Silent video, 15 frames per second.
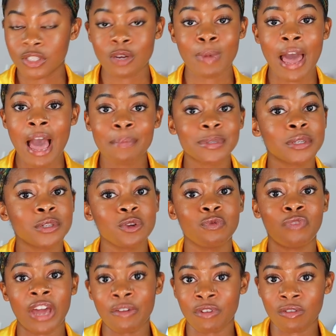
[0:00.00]
So my absolute
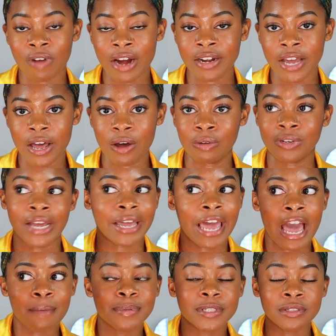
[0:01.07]
favorite right now, like
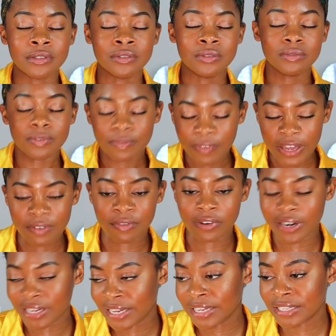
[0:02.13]
absolute
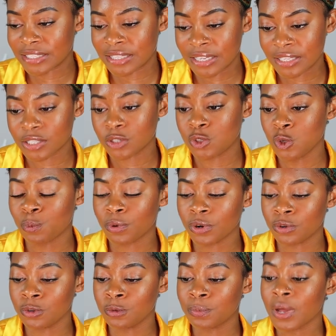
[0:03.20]
favorite, is this
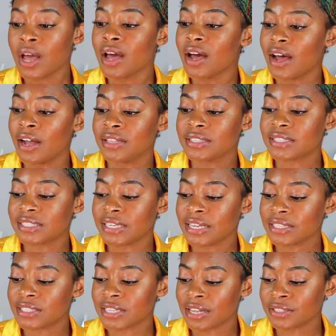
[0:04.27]
Supergoop Unseen
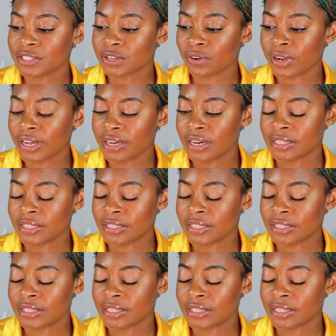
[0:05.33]
Sunscreen.